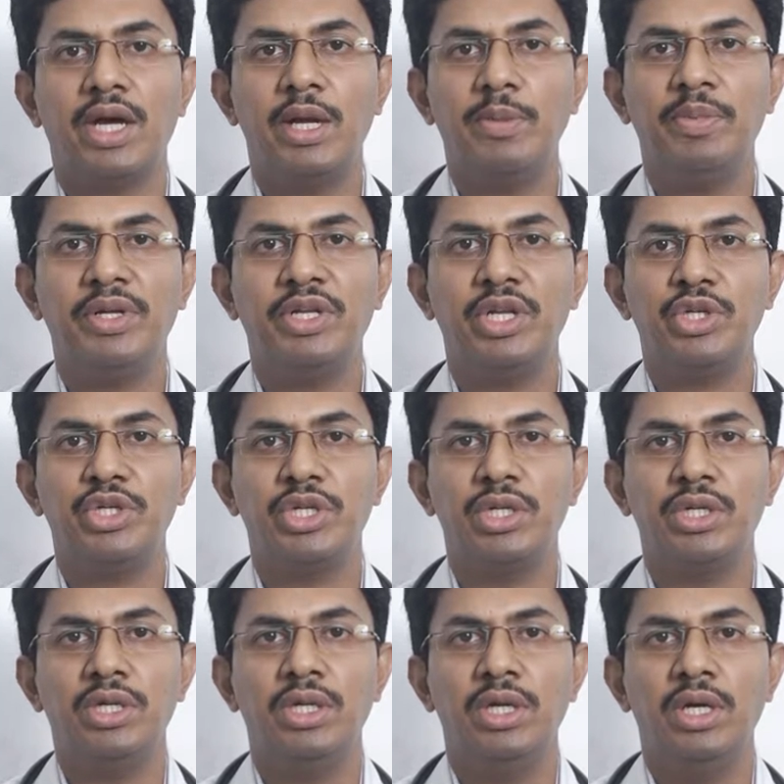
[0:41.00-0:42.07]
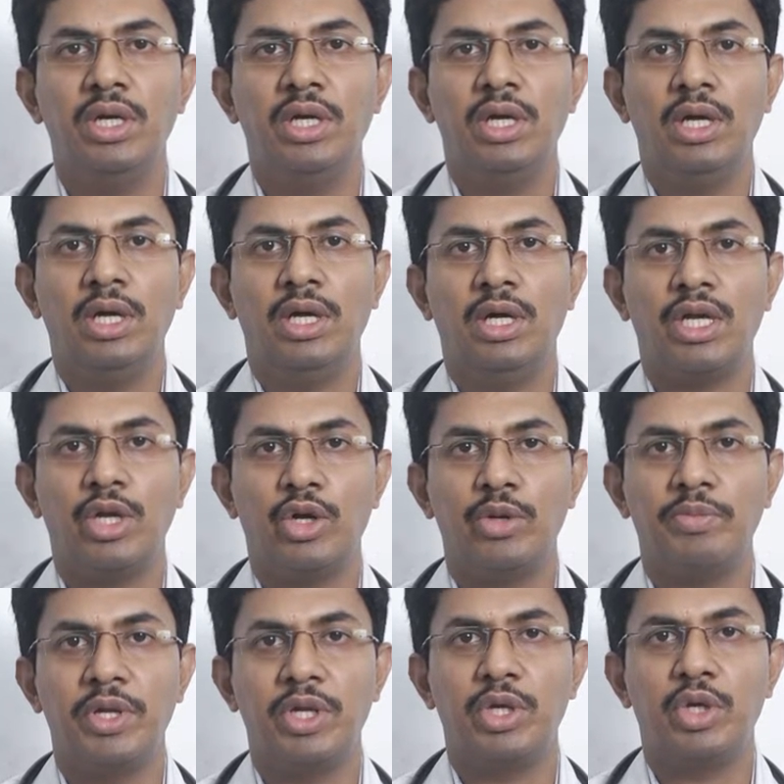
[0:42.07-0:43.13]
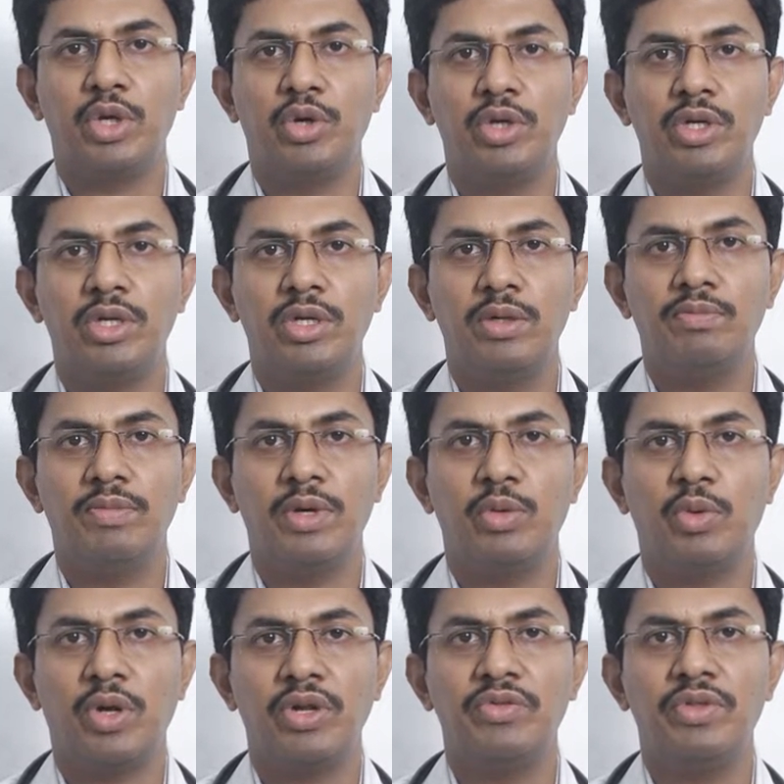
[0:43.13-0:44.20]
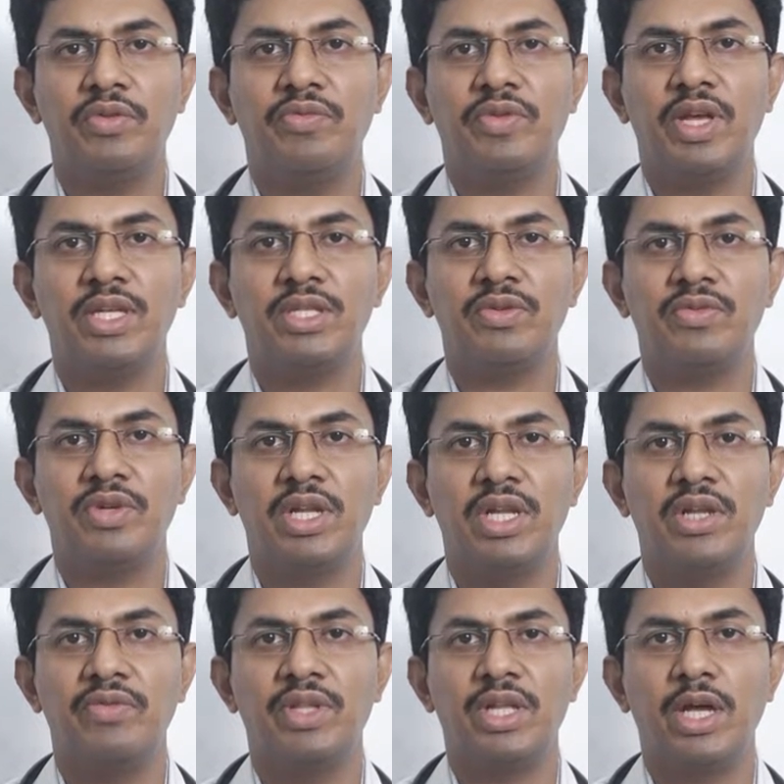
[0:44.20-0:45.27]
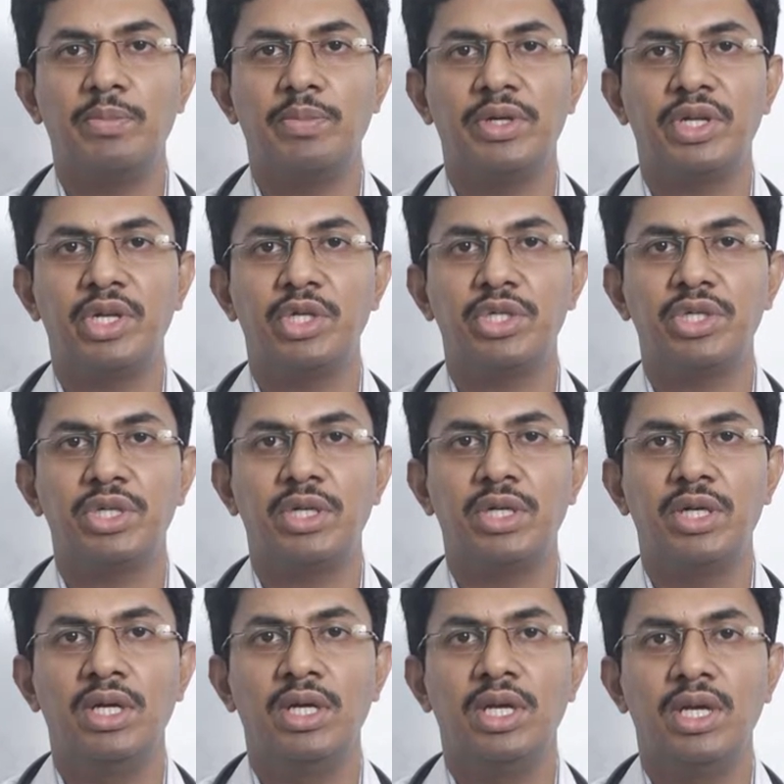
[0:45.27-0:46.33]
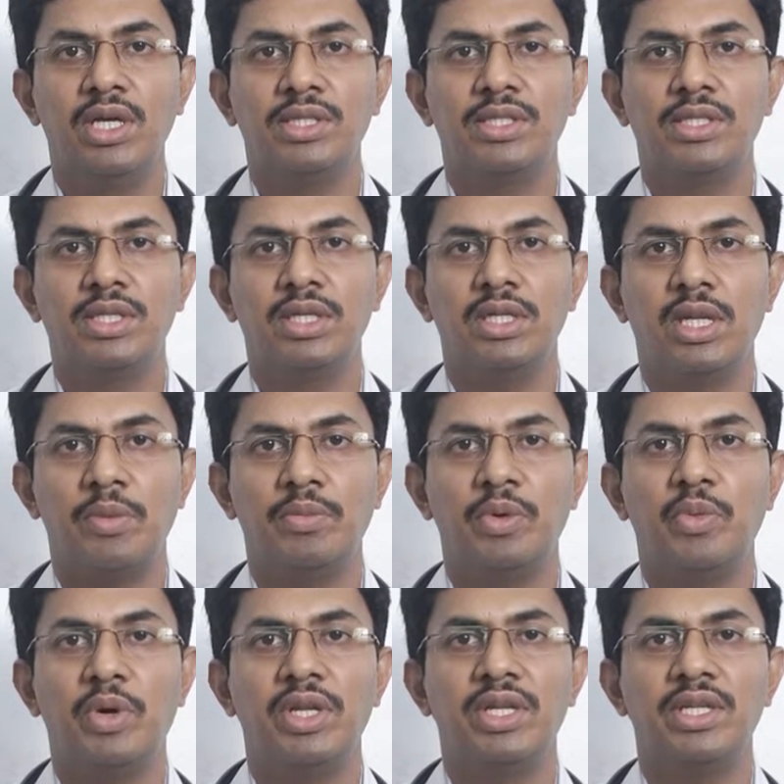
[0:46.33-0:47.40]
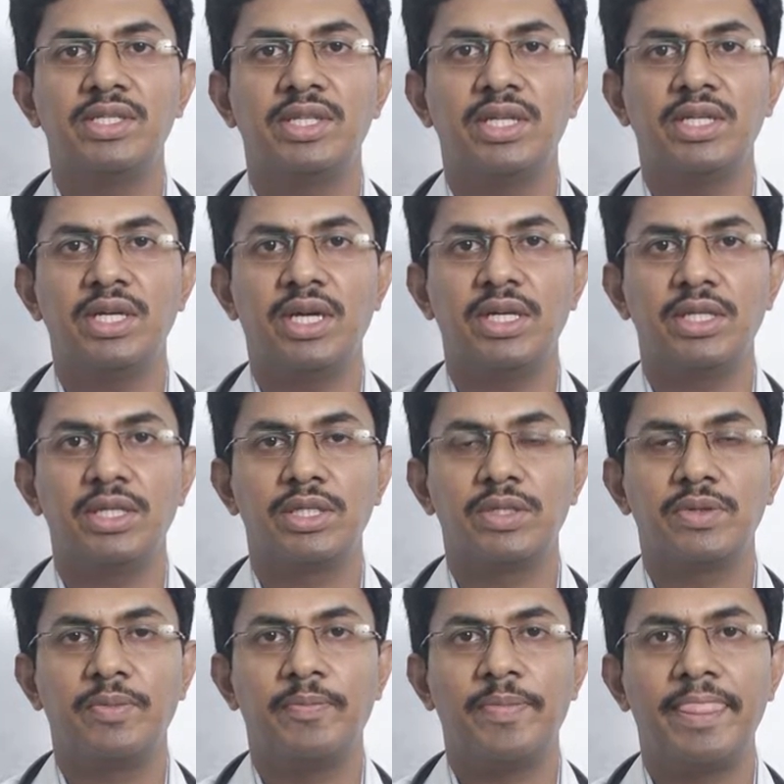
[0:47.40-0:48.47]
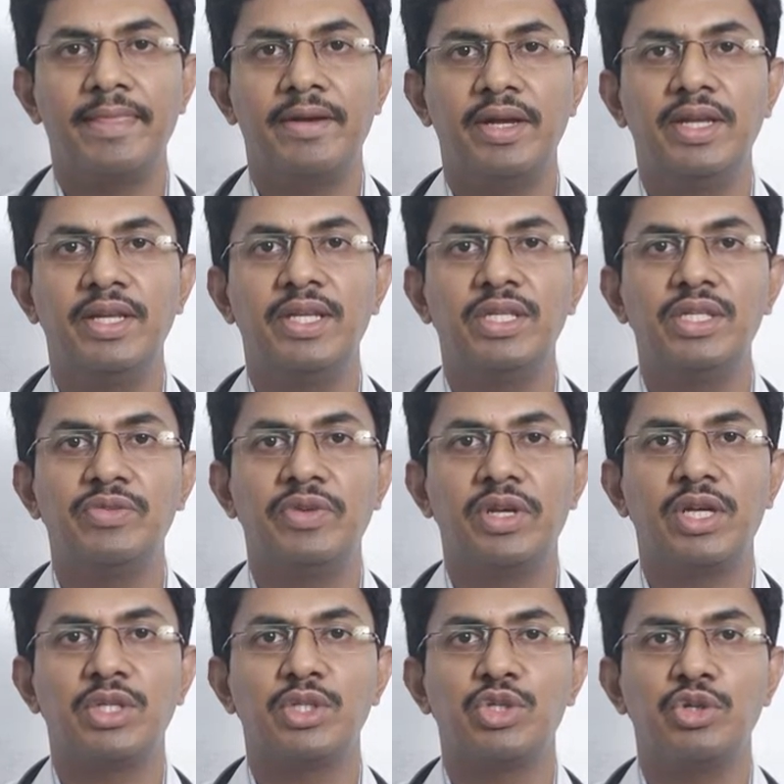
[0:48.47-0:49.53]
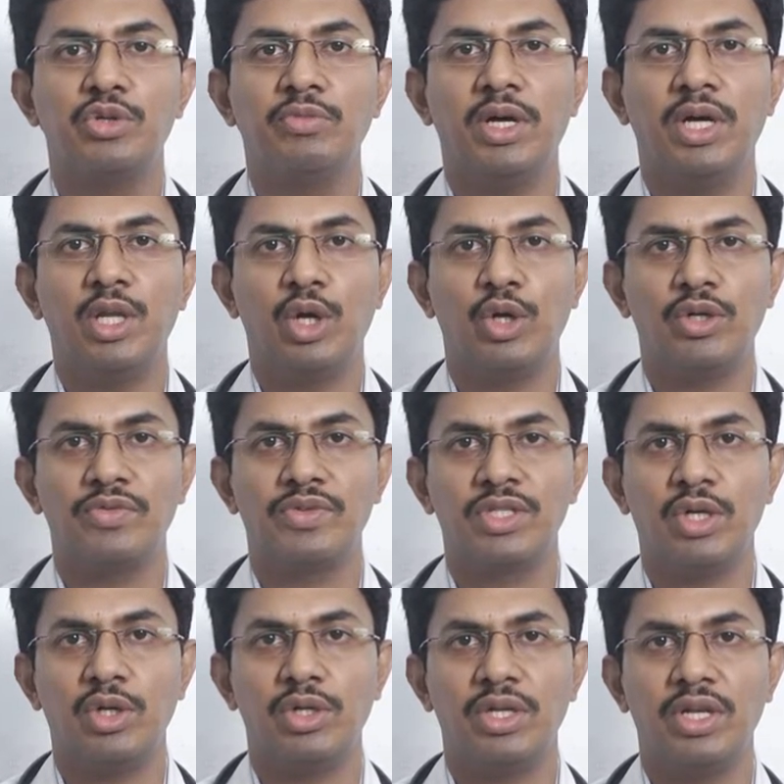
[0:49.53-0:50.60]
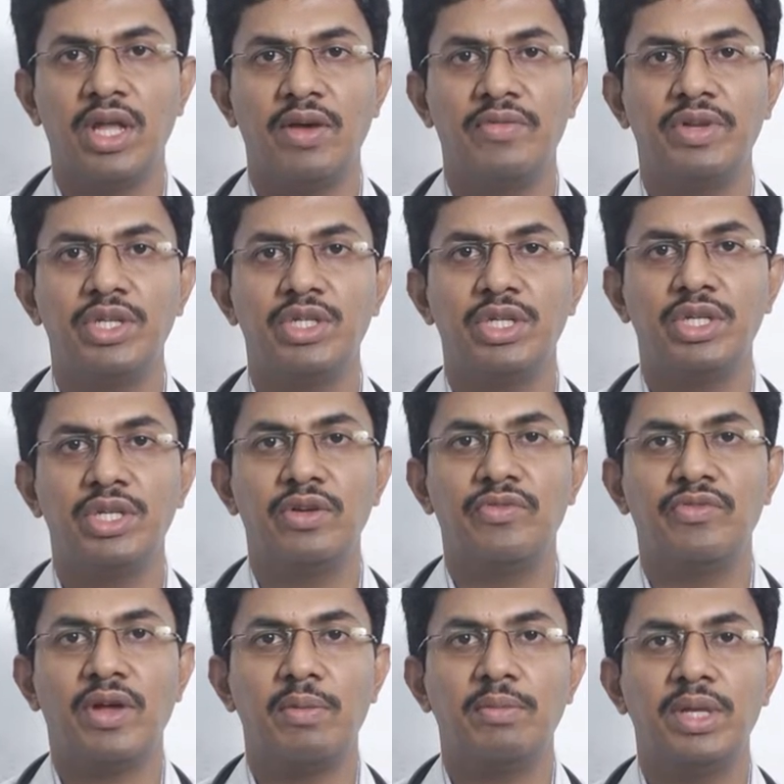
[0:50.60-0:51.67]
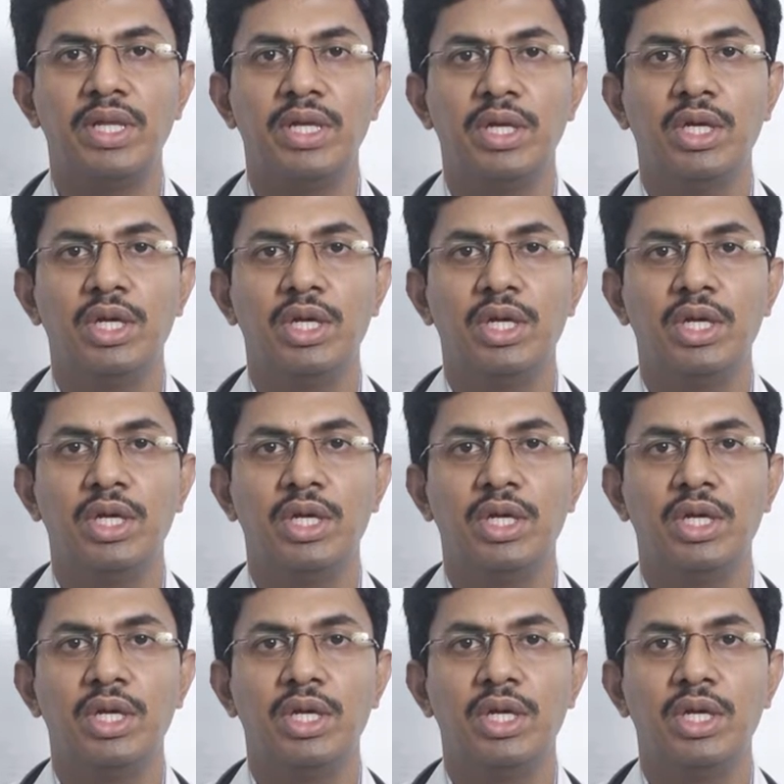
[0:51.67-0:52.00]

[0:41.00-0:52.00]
hypertension cannot be cured, but one of the ways of dealing with hypertension is, number one, is the diet. Now, Indians, we consume a lot of salt. An average Indian family